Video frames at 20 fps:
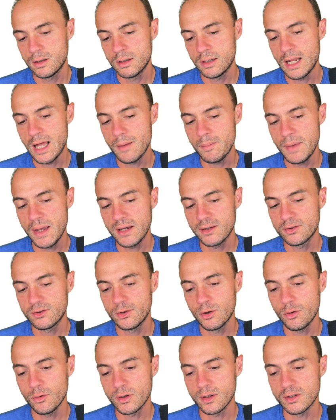Not max
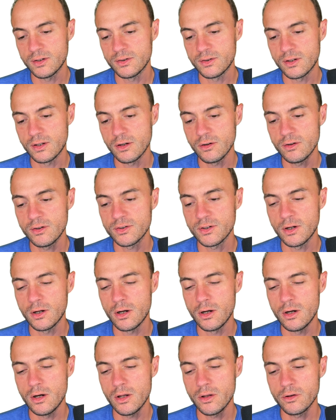tokens. There is
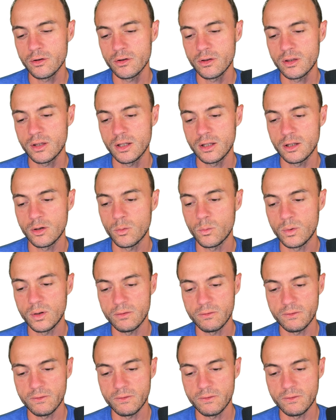another thing that we